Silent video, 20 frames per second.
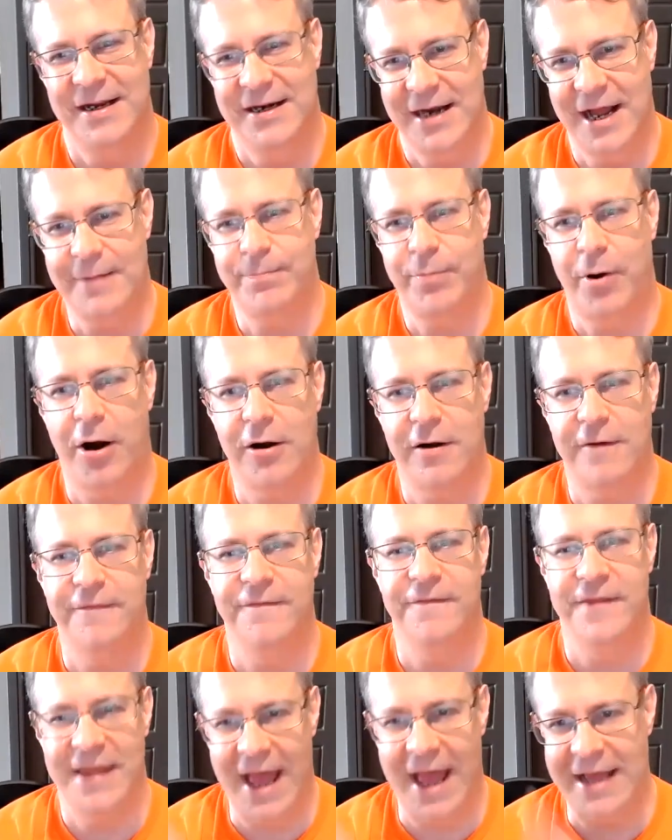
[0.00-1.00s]
not part
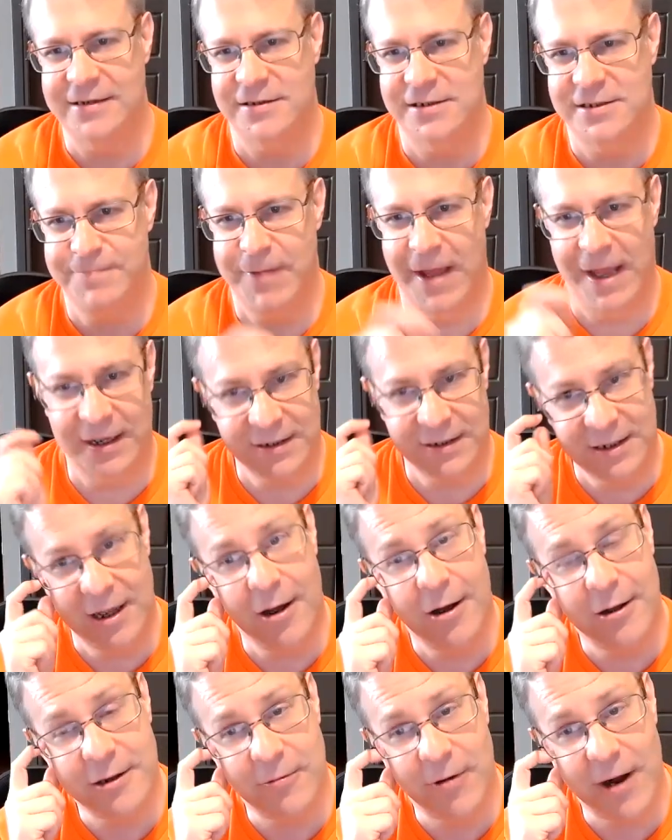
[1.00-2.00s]
of that spec, the
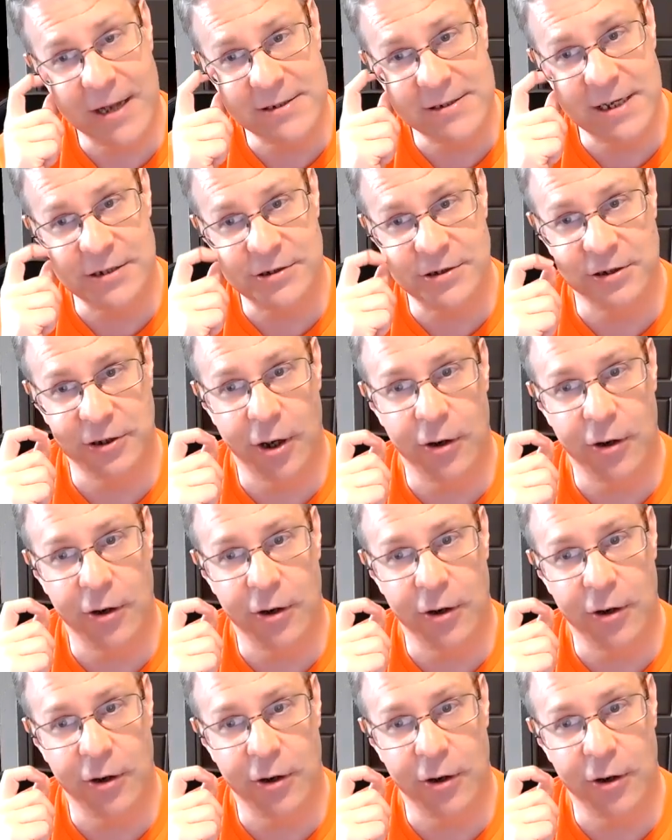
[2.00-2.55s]
authorization